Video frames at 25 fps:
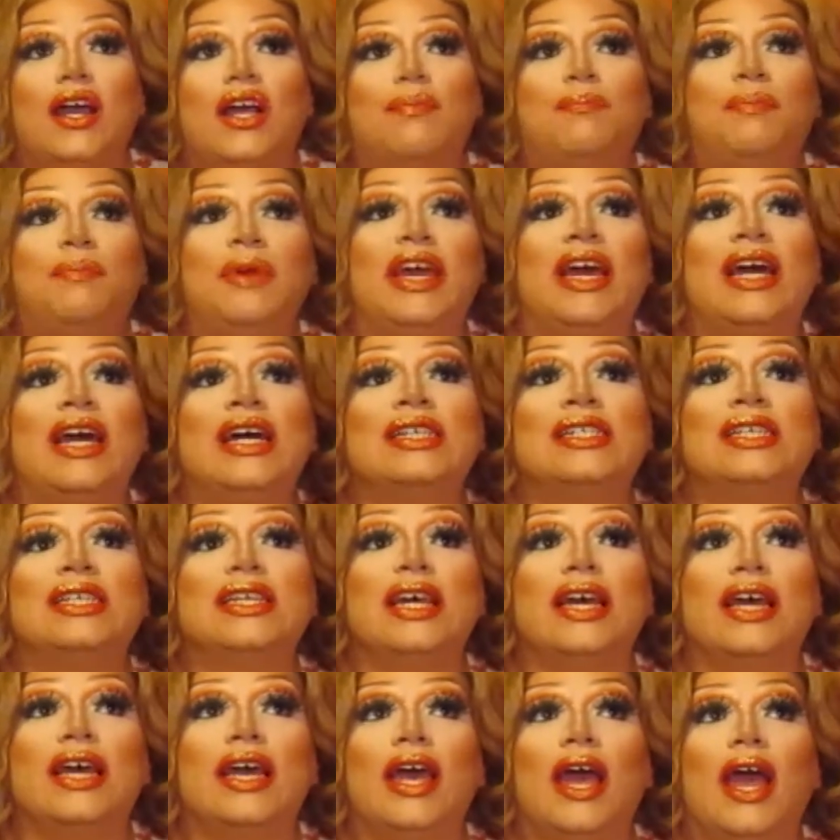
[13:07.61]
Because
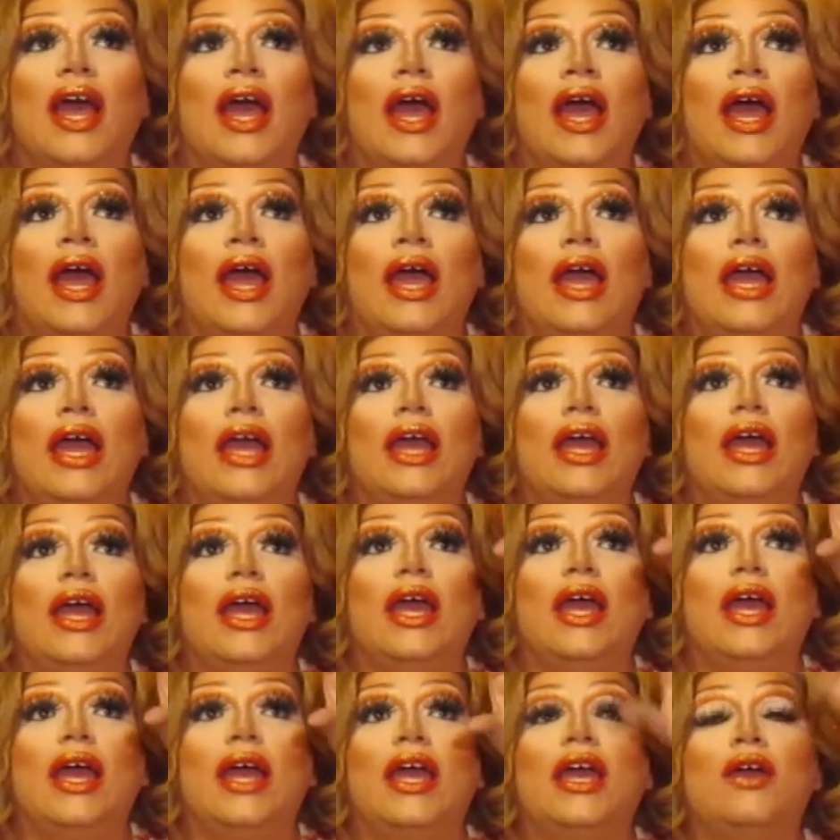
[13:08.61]

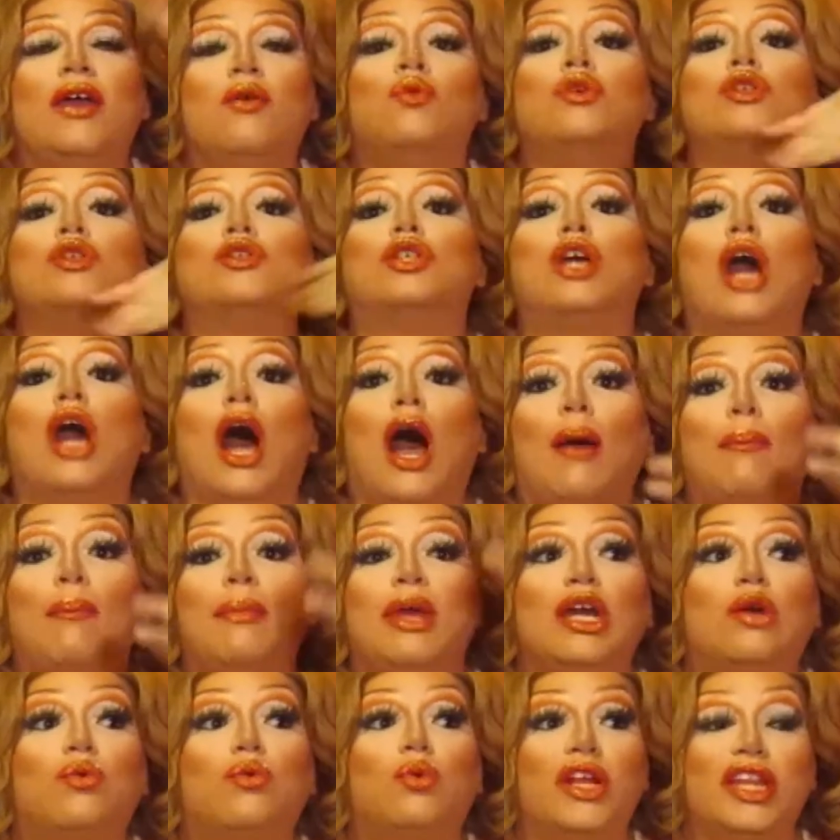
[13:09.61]
it was
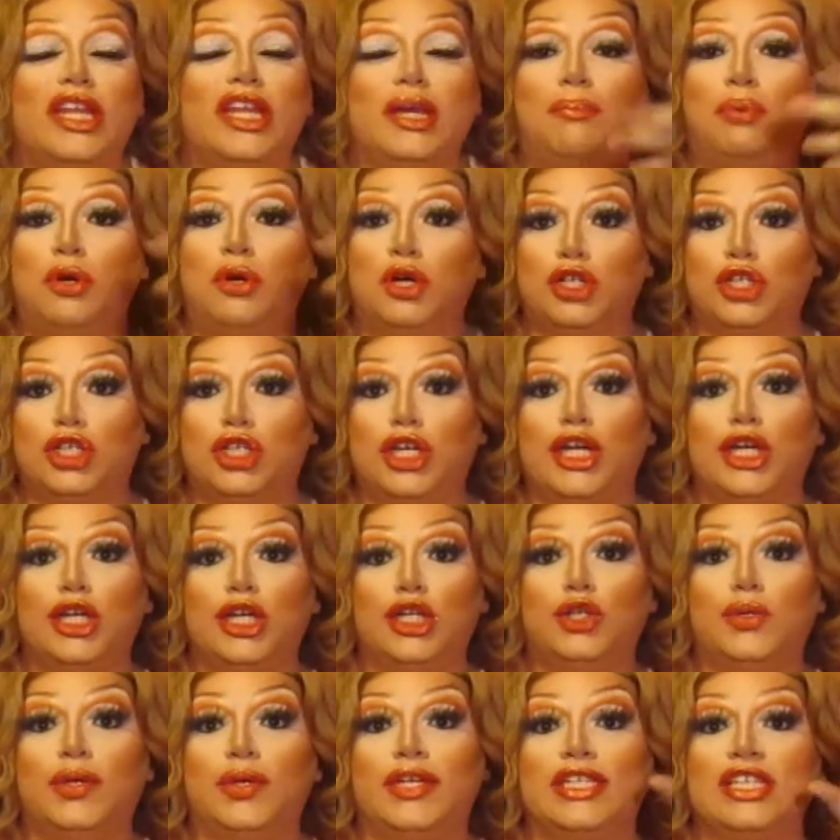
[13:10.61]
Gottmik really pushing and
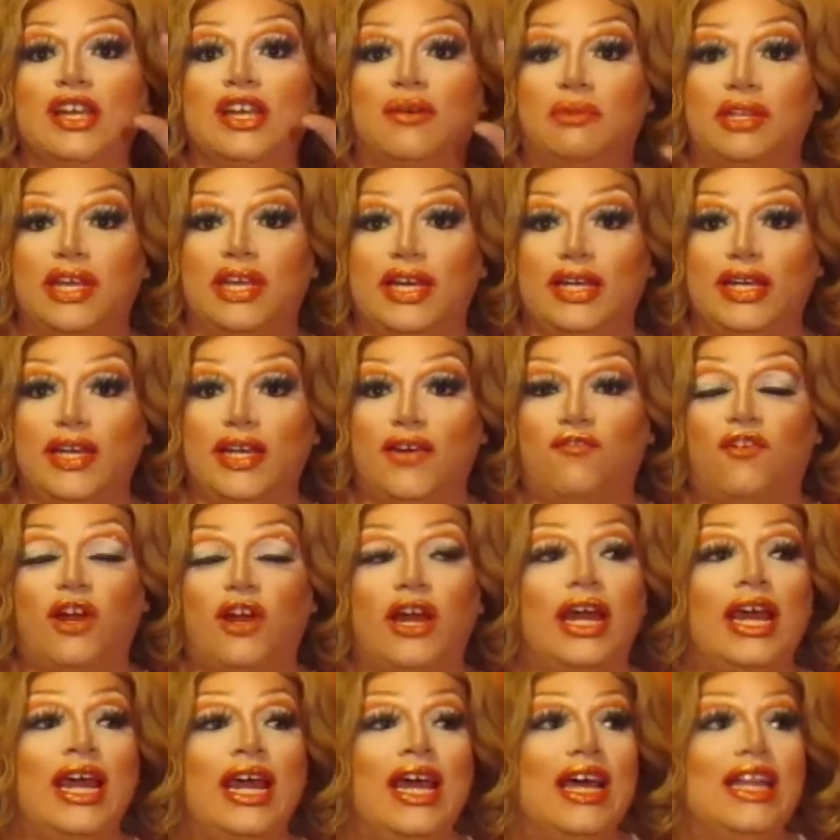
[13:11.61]
doing something
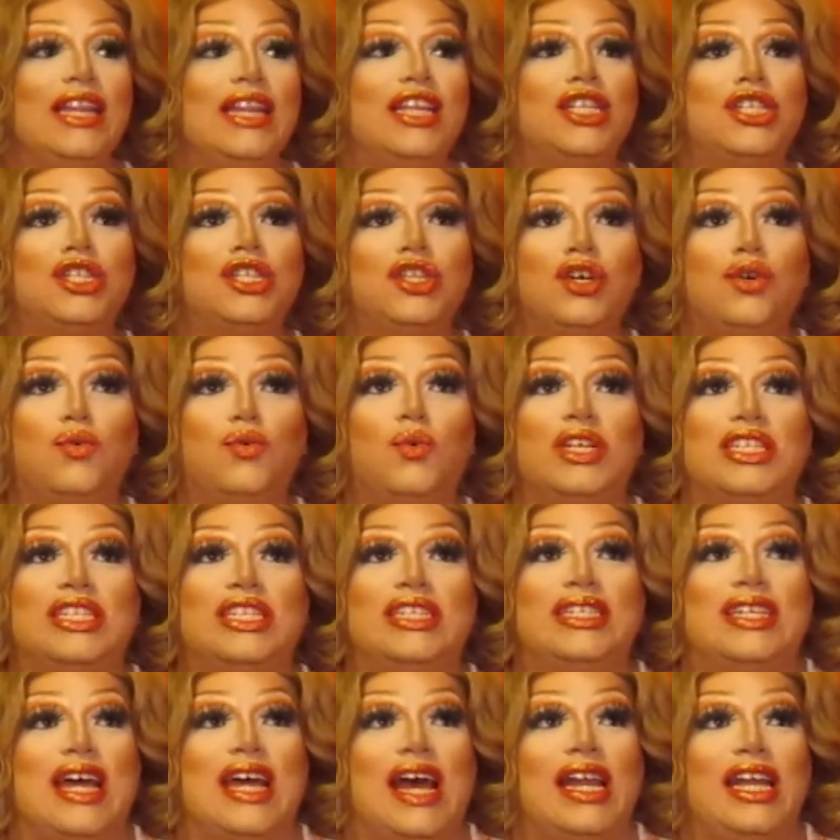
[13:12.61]
different. This look was
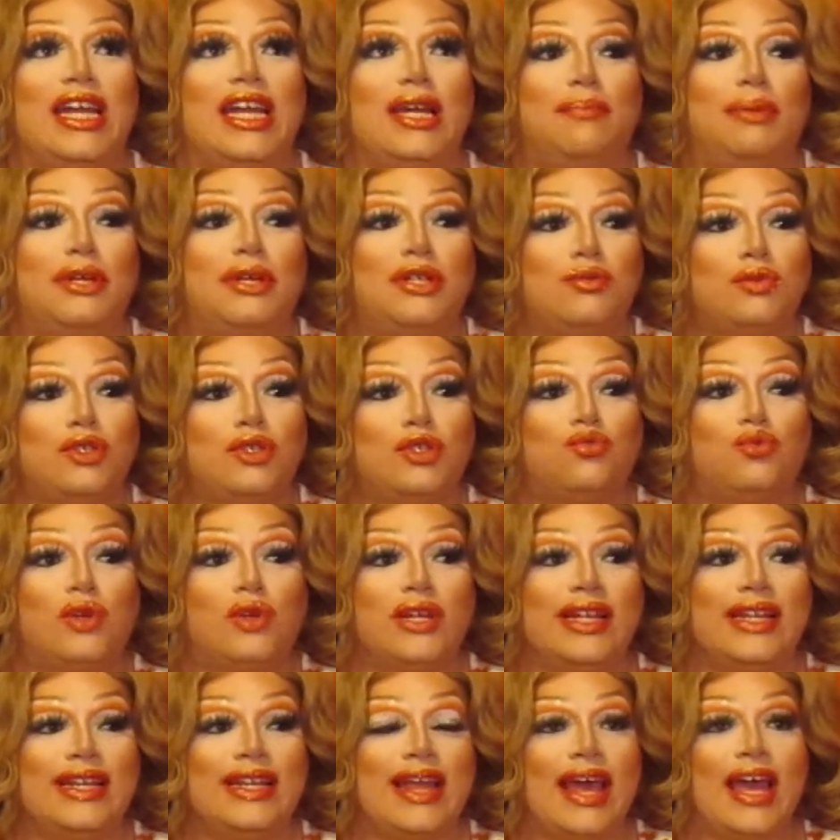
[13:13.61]
stunning. Bitch was
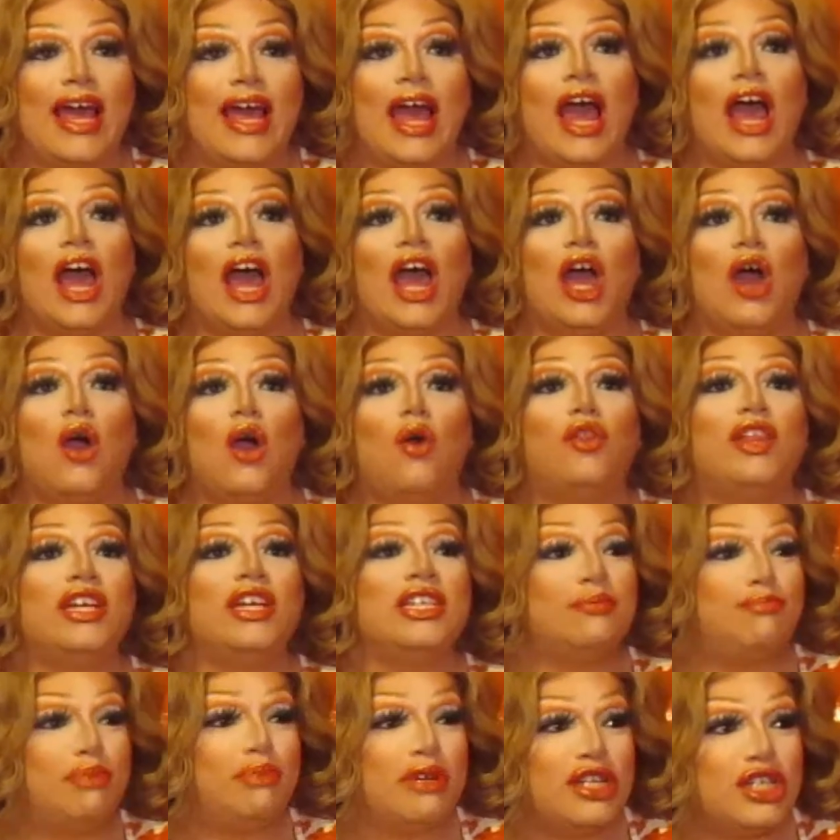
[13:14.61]
really like,
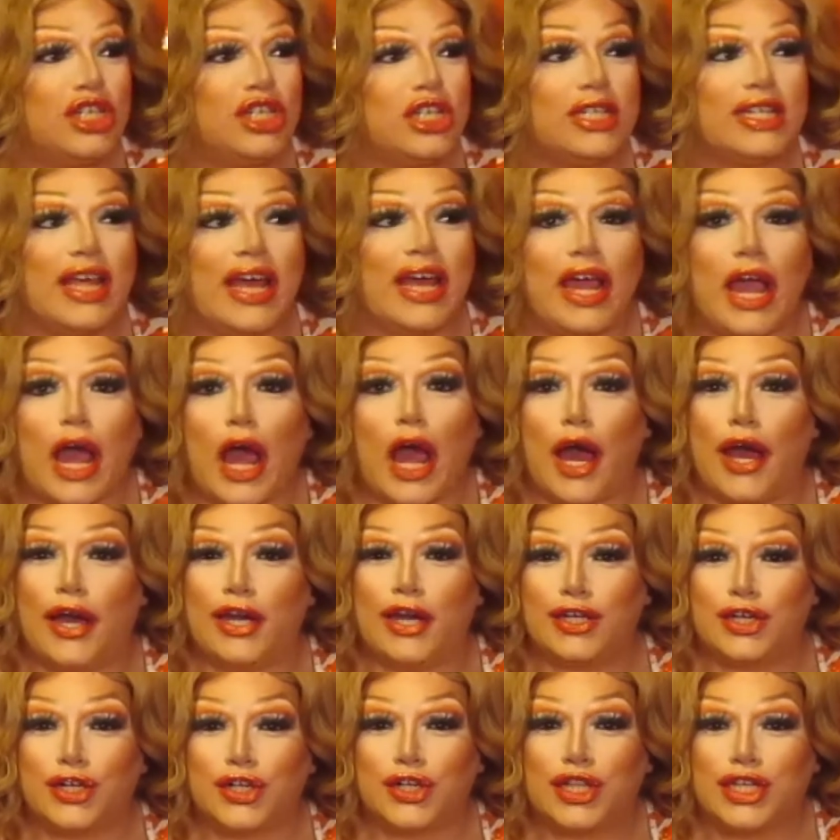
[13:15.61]
this bitch is like
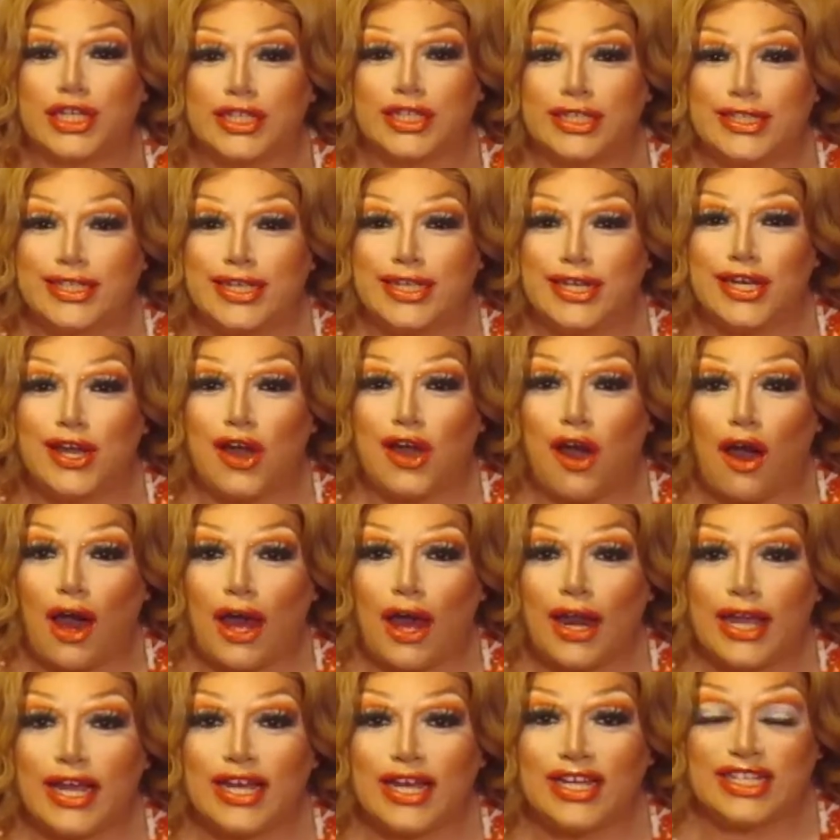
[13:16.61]
under the sea
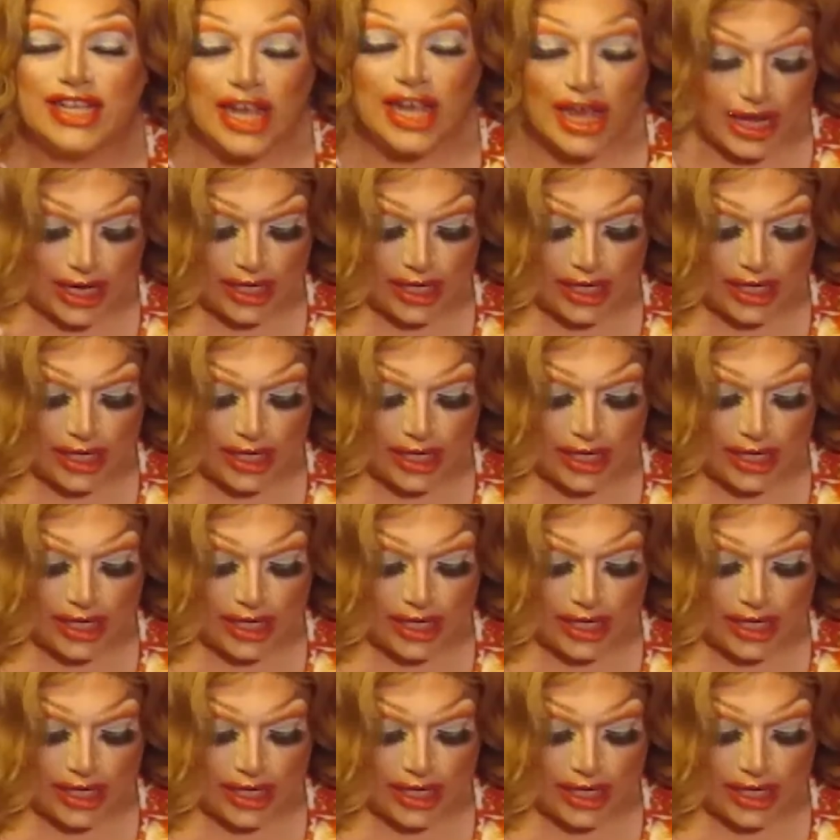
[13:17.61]
goddess.